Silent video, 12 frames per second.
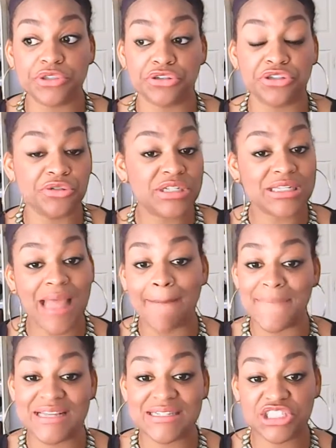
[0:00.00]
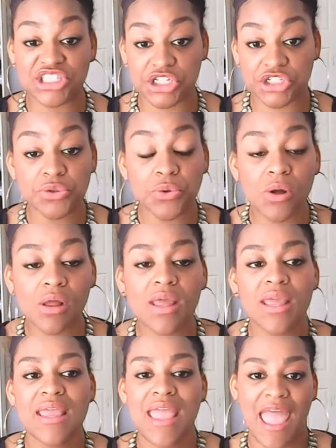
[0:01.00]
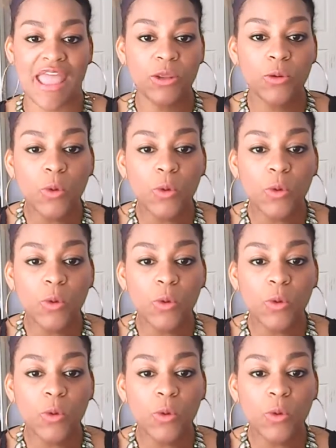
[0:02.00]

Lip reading: You're using that messaging tool and